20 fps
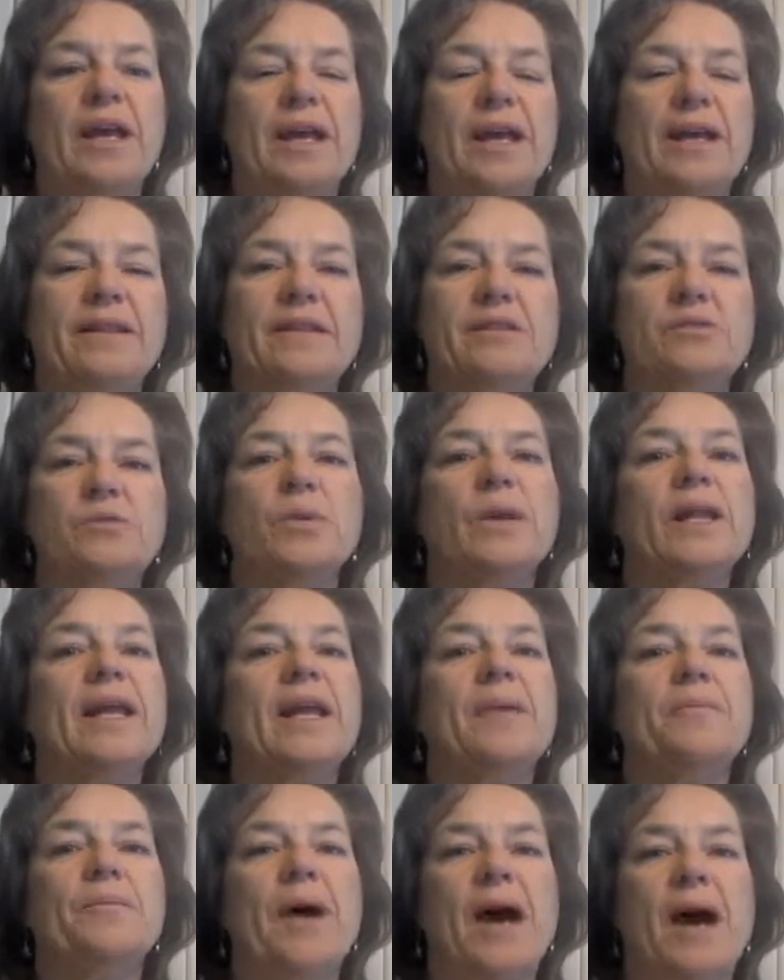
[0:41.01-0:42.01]
and this really
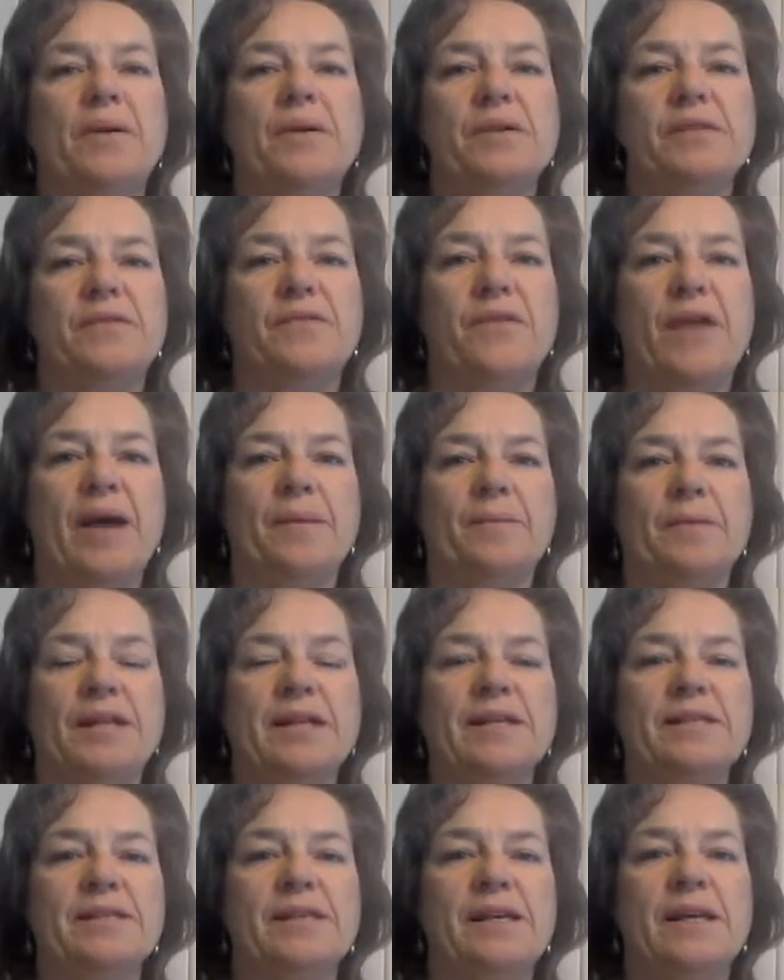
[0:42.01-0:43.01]
empowers
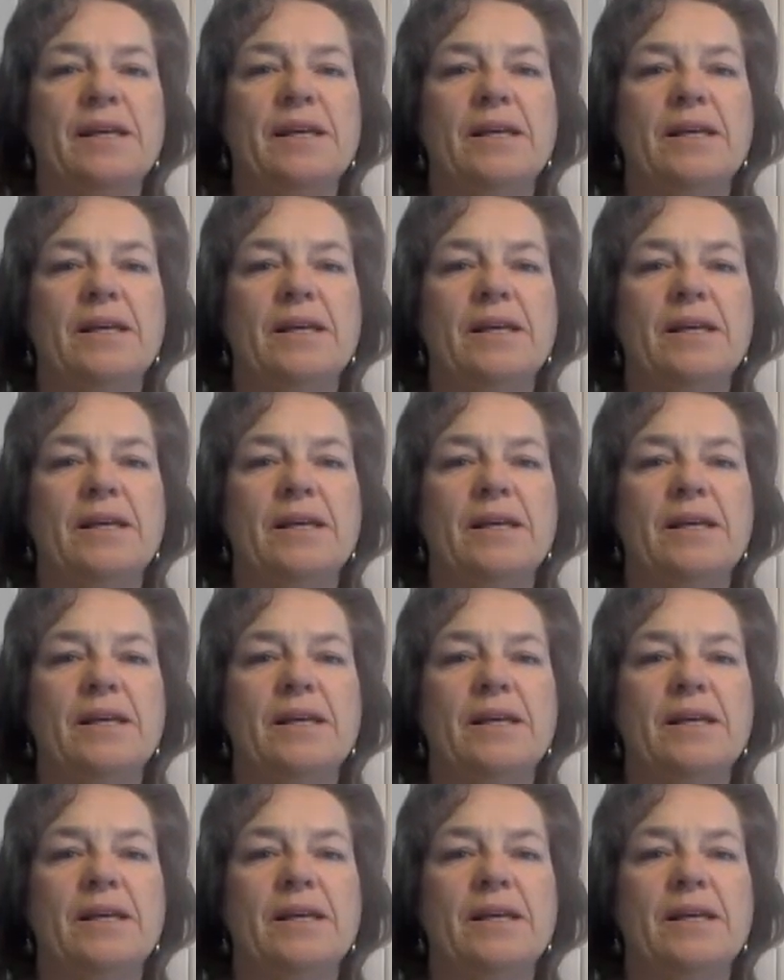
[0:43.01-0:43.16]
families.